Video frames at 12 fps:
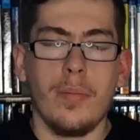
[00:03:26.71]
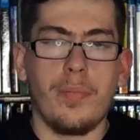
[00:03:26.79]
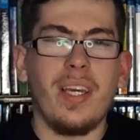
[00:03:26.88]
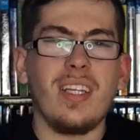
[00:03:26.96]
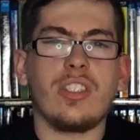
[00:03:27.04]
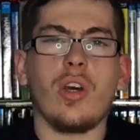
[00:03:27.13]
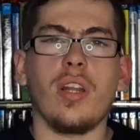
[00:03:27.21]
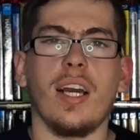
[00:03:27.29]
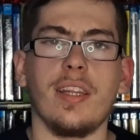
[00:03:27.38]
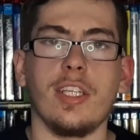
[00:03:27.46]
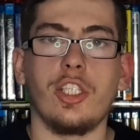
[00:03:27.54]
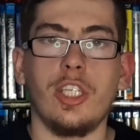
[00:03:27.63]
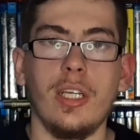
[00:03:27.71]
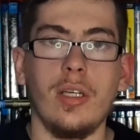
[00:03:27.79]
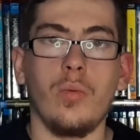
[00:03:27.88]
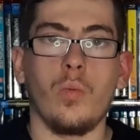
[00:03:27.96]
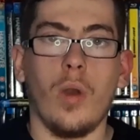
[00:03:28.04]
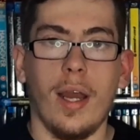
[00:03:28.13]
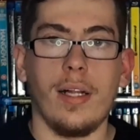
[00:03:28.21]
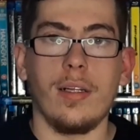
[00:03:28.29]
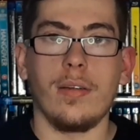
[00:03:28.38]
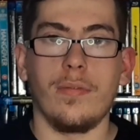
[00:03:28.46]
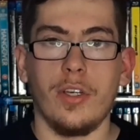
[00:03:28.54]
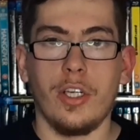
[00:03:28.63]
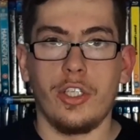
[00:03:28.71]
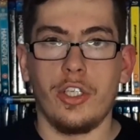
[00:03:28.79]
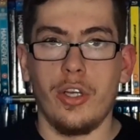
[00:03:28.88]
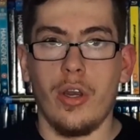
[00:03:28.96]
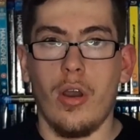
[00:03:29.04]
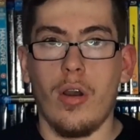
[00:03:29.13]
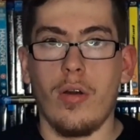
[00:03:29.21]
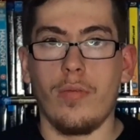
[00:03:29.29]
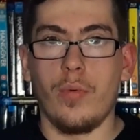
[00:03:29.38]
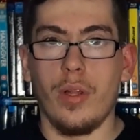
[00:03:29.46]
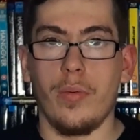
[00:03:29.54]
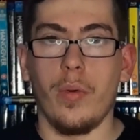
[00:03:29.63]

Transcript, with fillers: being sort of like the Gene Wilder version of Willy